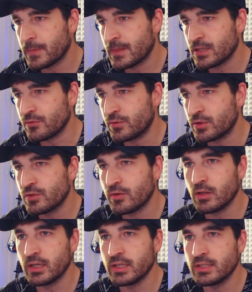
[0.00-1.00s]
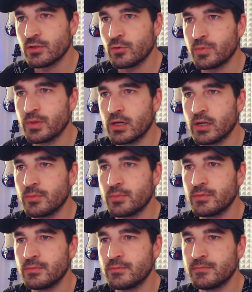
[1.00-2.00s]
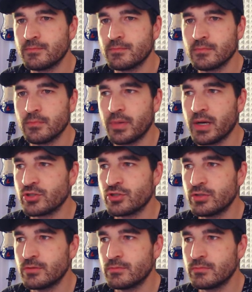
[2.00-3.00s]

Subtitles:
So first of all, let's open up Patcher.